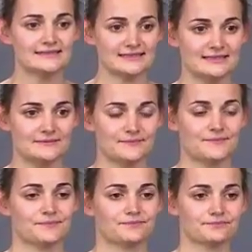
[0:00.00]
Sie
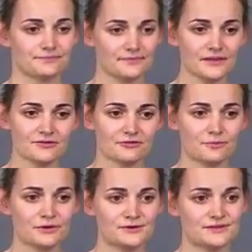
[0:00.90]
for
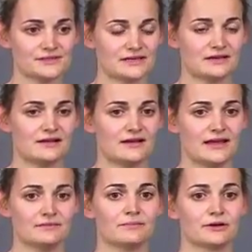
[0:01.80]
both singular
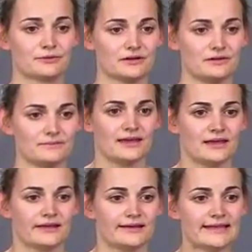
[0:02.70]
and plural.
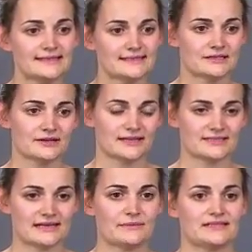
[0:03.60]
Let's look at
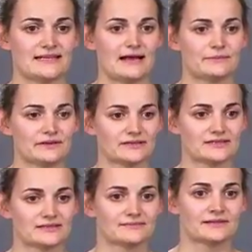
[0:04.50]
some examples.
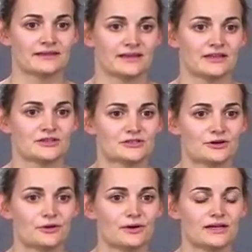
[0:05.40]

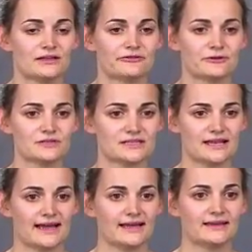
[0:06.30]
So in the first
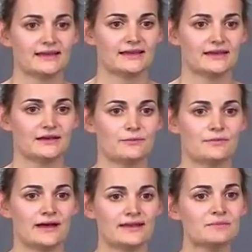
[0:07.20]
line in
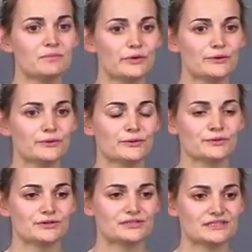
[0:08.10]
red and blue,
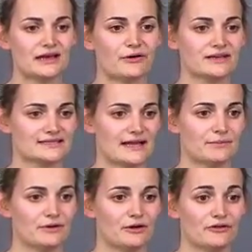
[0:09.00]
you see our
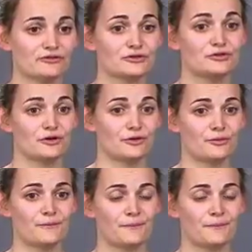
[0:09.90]
example of to go.